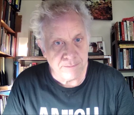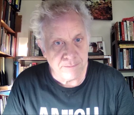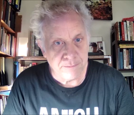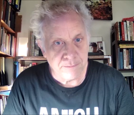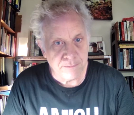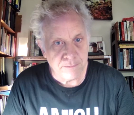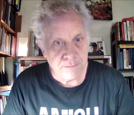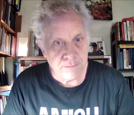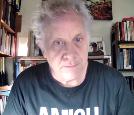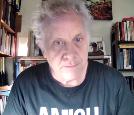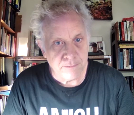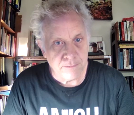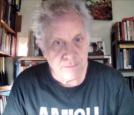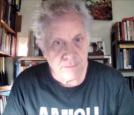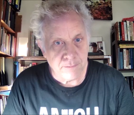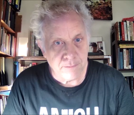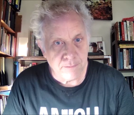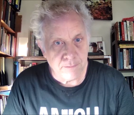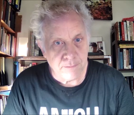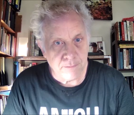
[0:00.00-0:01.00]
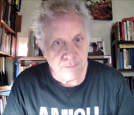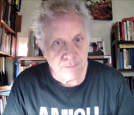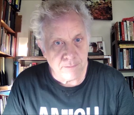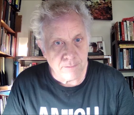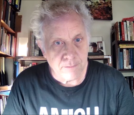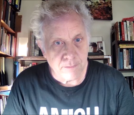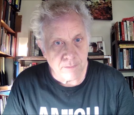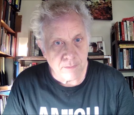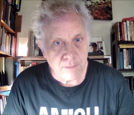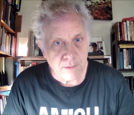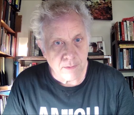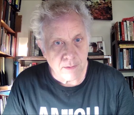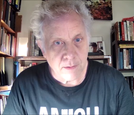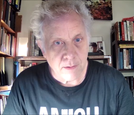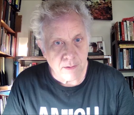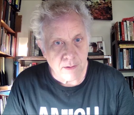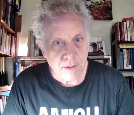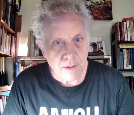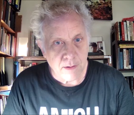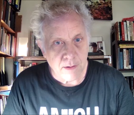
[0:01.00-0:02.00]

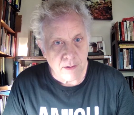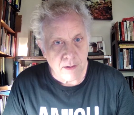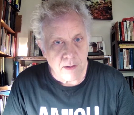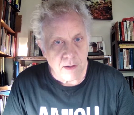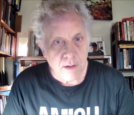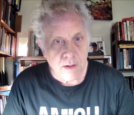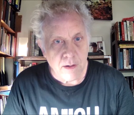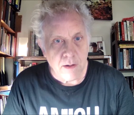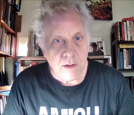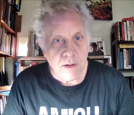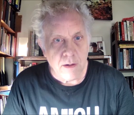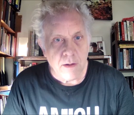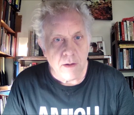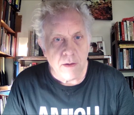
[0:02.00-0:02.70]
(no one is talking)